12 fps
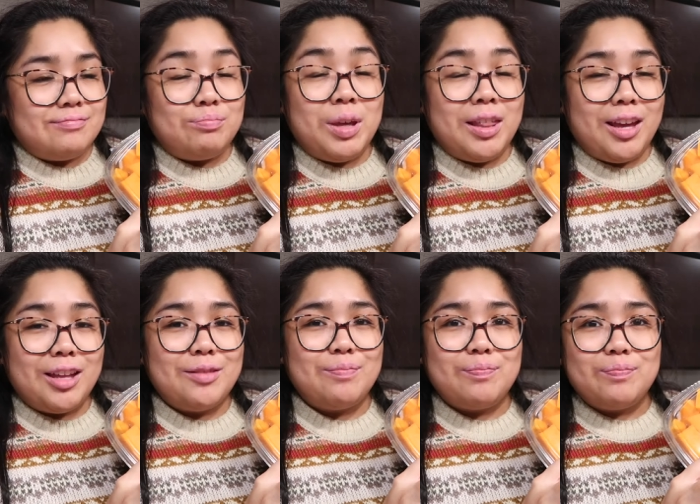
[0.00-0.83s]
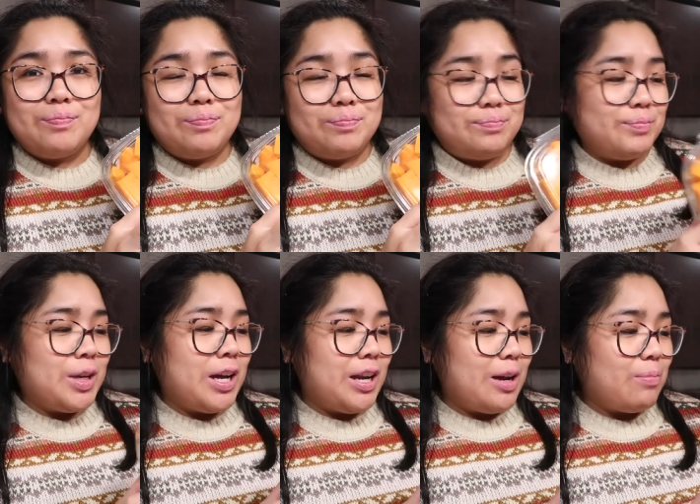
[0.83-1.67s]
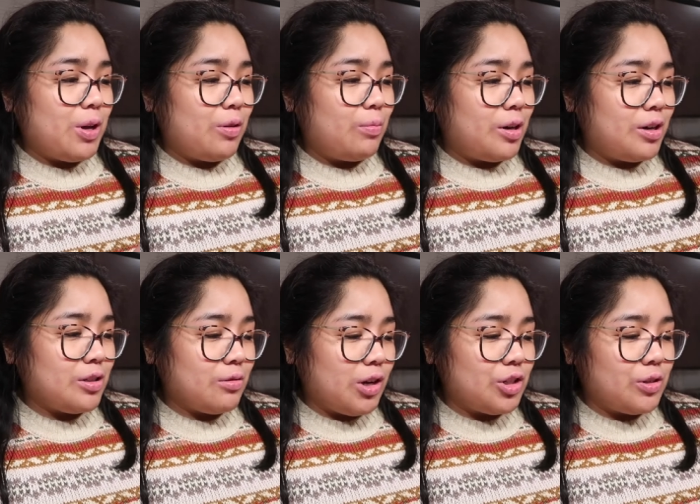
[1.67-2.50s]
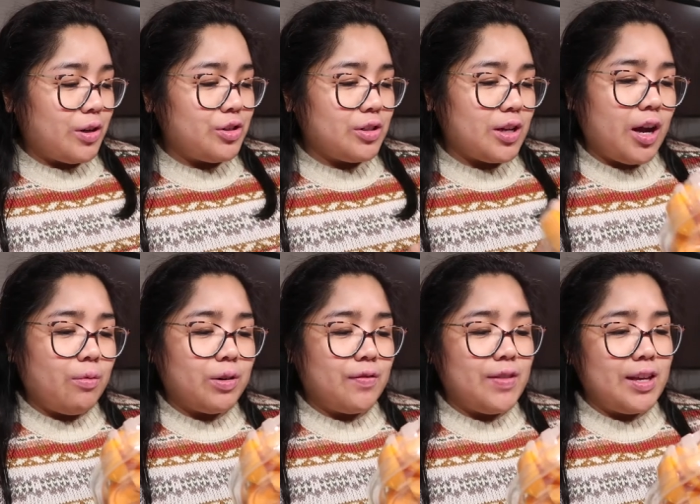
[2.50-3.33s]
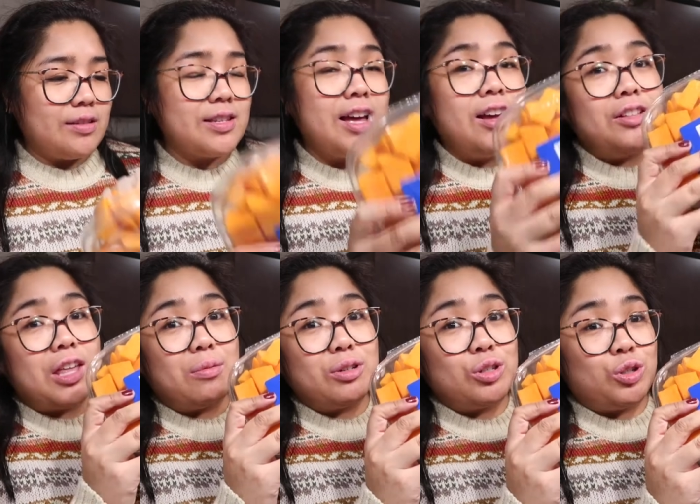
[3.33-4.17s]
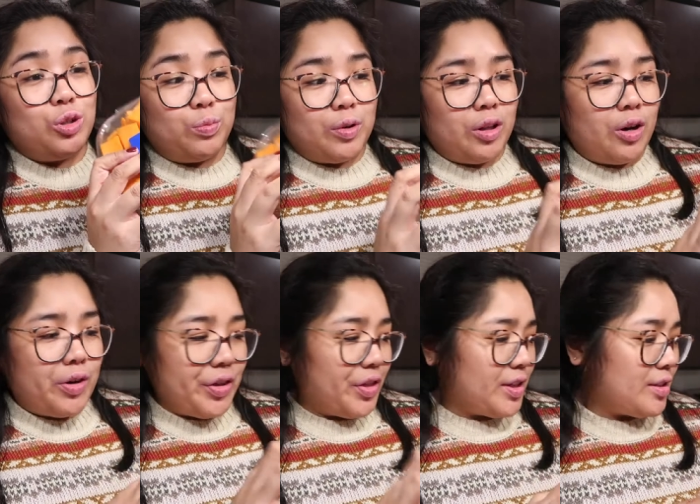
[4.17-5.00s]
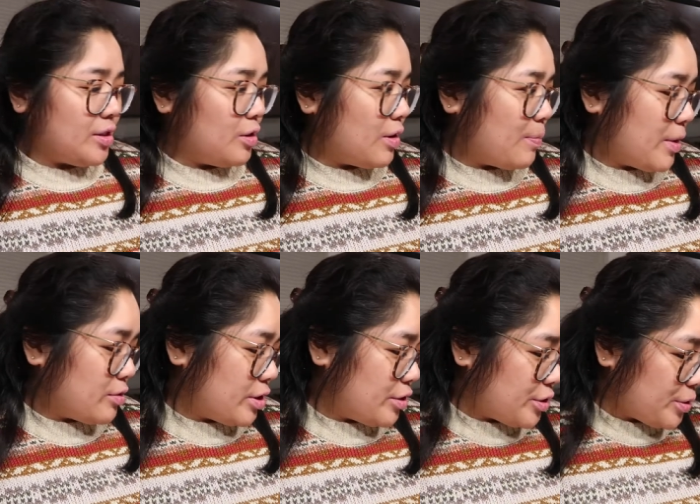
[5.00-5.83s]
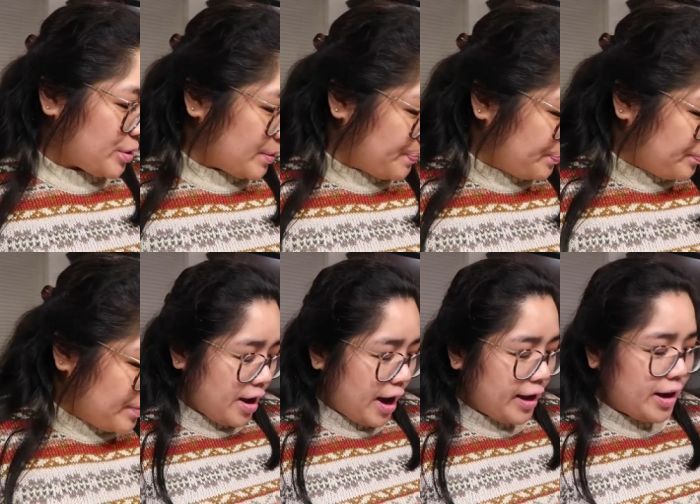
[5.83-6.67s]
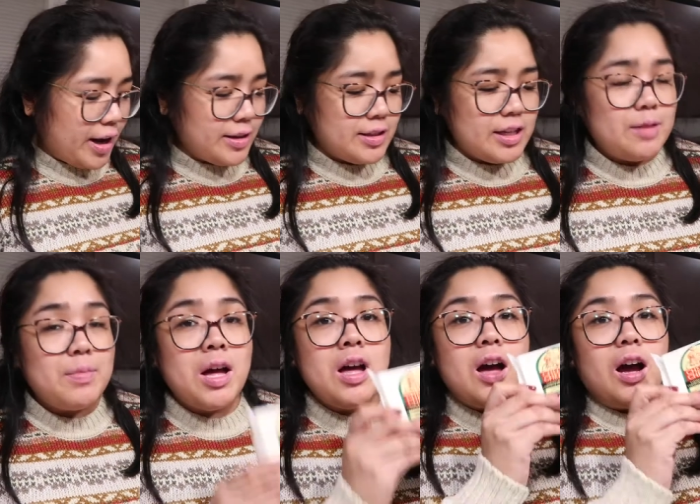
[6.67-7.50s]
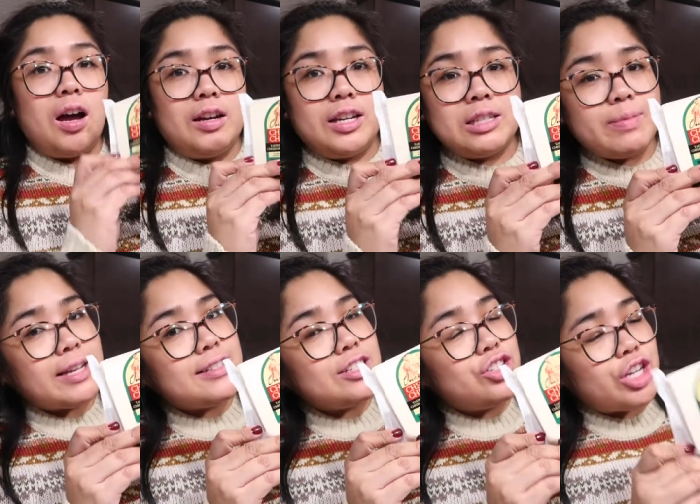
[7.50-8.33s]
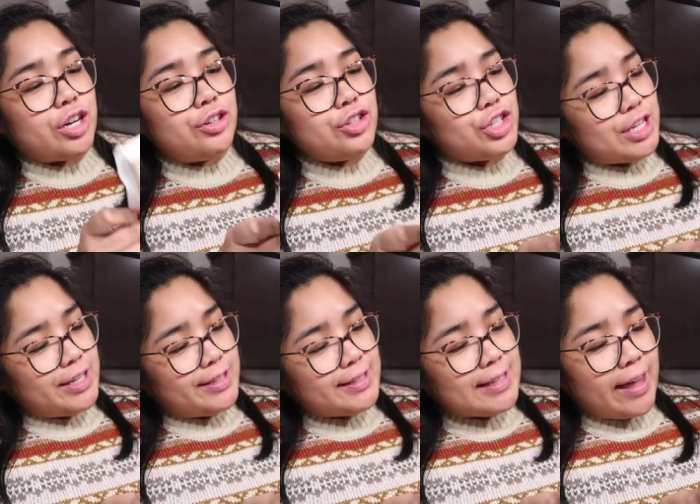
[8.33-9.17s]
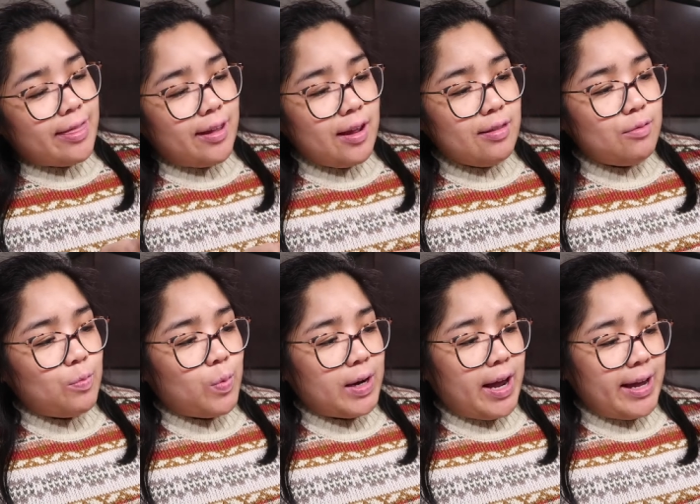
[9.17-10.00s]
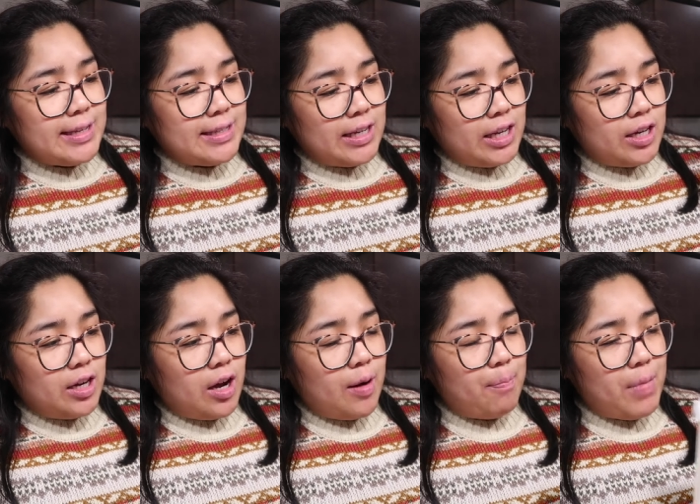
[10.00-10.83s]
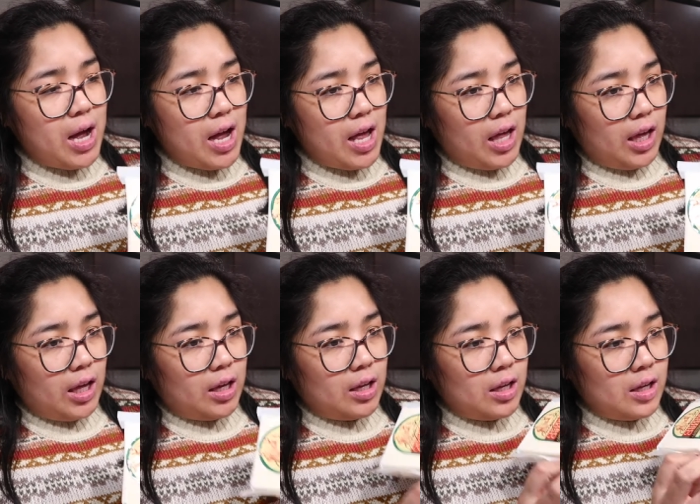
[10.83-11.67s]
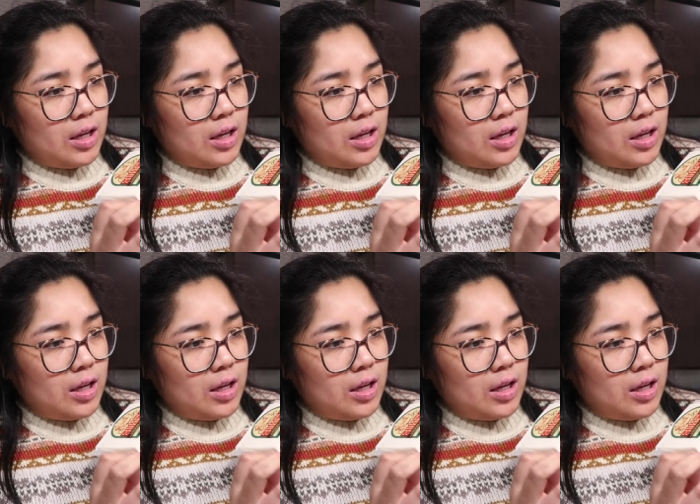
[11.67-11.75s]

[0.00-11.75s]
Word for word: peeling and cutting up my own butternut squash, so I just got one of these. They were super low on this too at my Trader Joe's. I got some unexpected cheddar cheese. I think when I did my